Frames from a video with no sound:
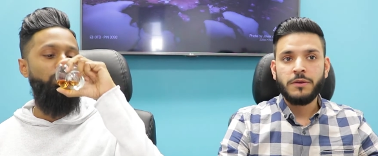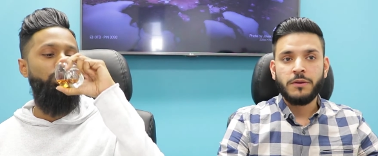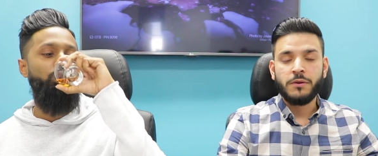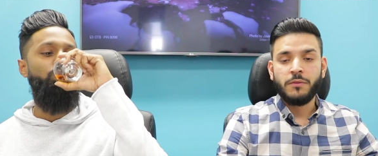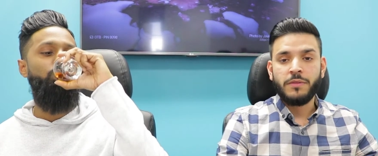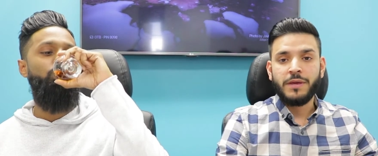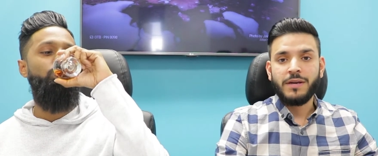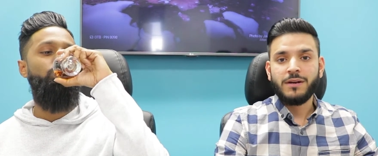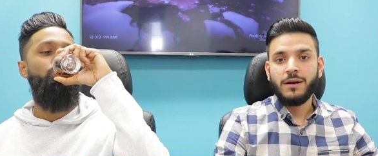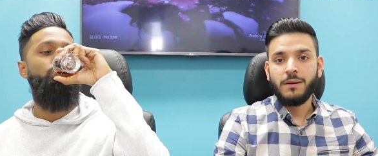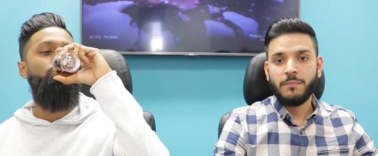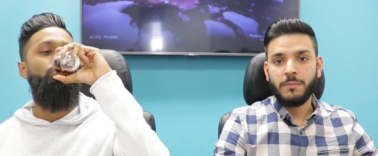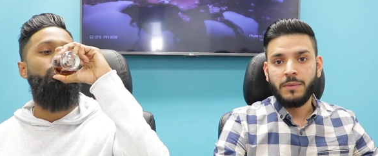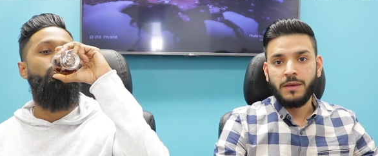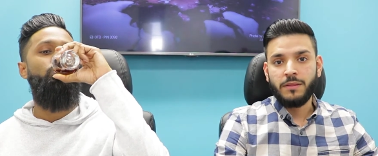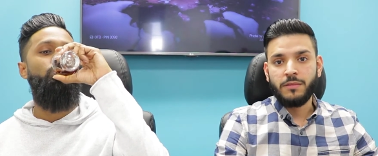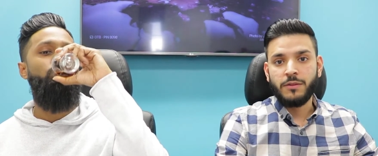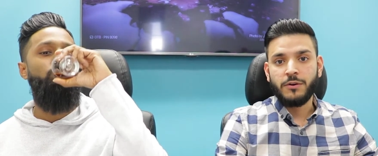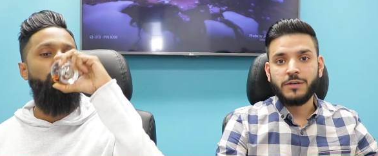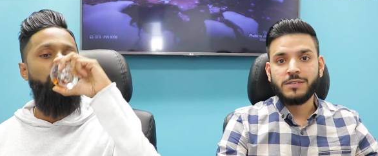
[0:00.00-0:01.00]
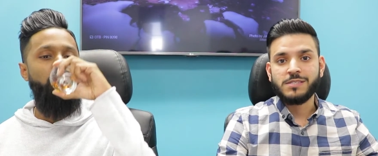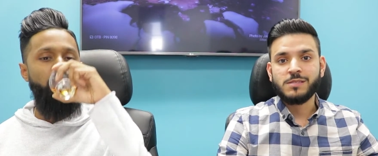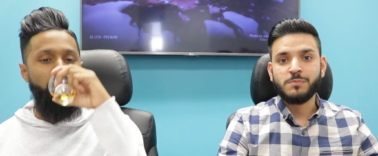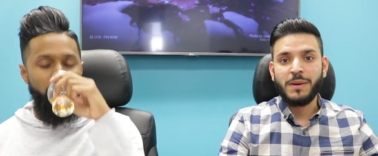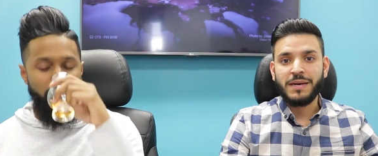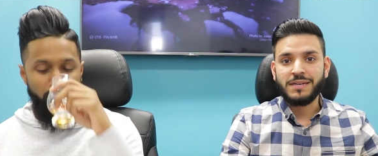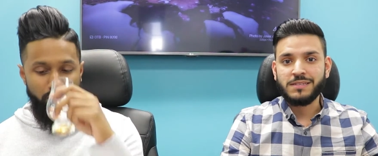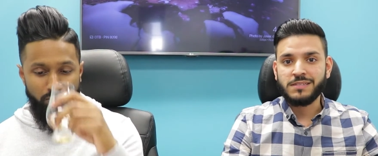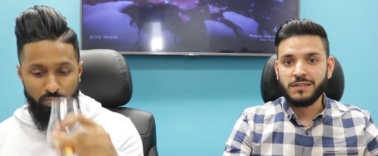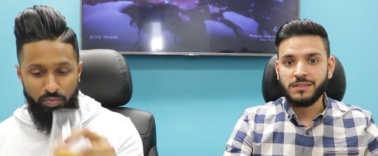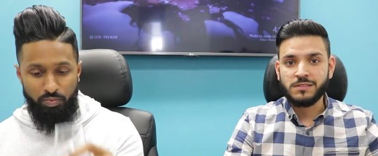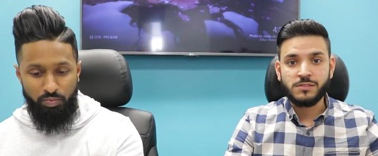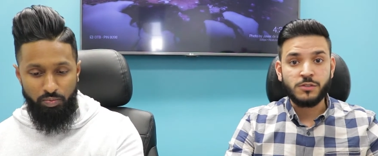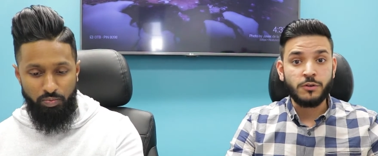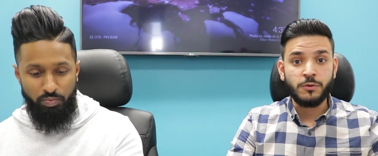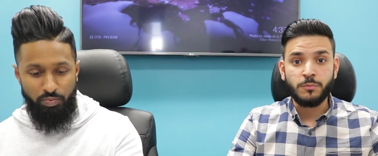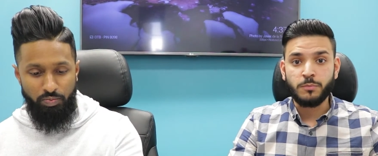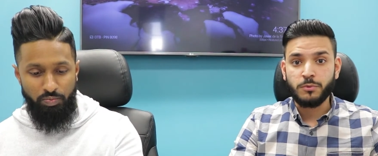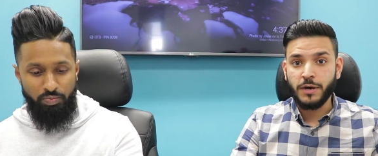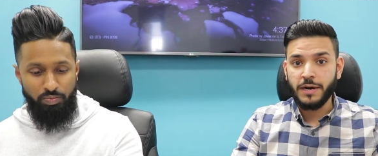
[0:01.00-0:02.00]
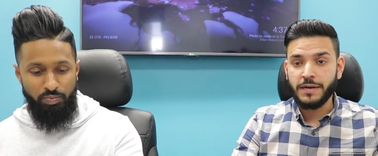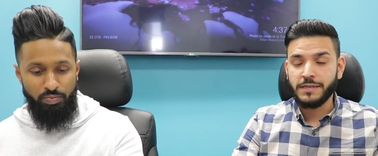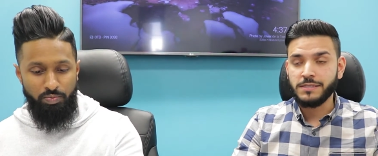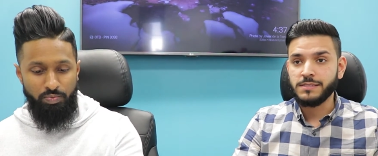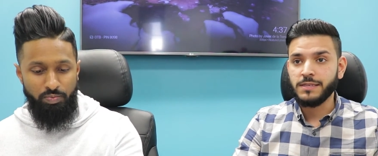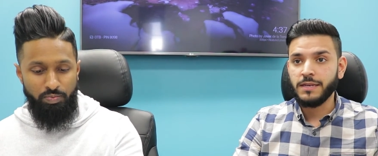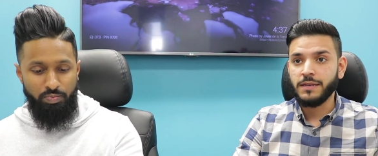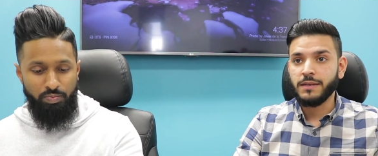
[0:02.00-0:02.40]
Speaker 1: you know, they come in, they're expecting a certain price,